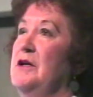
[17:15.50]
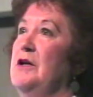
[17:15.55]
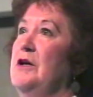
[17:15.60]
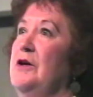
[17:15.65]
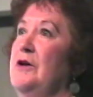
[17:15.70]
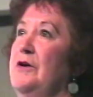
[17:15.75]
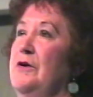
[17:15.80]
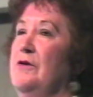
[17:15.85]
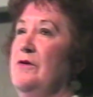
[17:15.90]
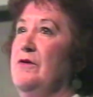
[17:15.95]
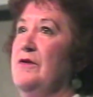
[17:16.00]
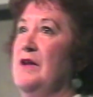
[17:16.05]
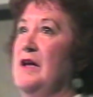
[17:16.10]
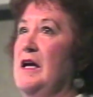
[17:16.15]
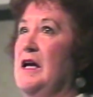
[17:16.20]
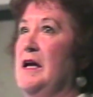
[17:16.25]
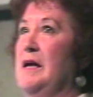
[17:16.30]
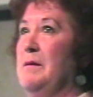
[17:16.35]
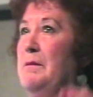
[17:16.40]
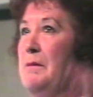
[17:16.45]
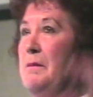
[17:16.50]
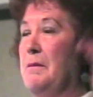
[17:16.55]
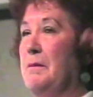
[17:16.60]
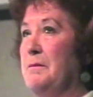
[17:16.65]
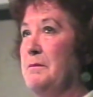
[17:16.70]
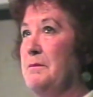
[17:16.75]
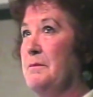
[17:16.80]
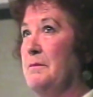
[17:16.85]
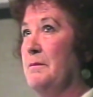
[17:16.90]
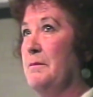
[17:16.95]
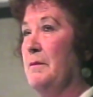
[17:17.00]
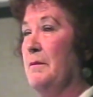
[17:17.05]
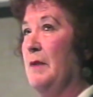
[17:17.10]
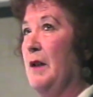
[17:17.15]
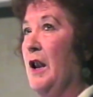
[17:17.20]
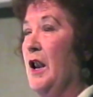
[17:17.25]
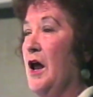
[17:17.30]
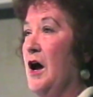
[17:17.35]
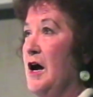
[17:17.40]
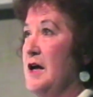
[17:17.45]
below the
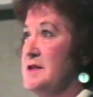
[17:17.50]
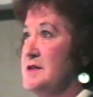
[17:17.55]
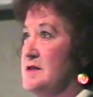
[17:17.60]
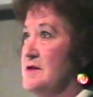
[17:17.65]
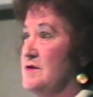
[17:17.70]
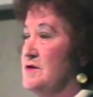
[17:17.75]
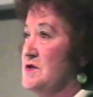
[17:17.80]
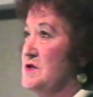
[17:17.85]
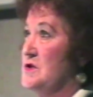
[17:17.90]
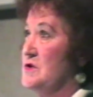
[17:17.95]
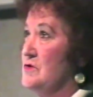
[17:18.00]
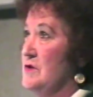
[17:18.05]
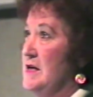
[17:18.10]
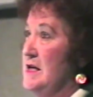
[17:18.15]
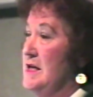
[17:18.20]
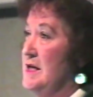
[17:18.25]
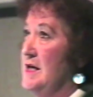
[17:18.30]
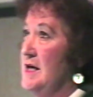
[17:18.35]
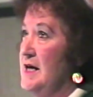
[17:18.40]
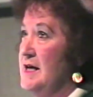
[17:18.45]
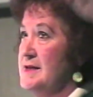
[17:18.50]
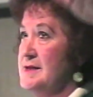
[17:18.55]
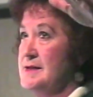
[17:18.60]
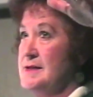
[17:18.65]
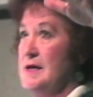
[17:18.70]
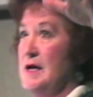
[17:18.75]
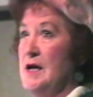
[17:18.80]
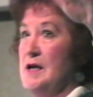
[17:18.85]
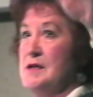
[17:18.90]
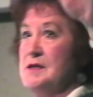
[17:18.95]
lights of the street lights,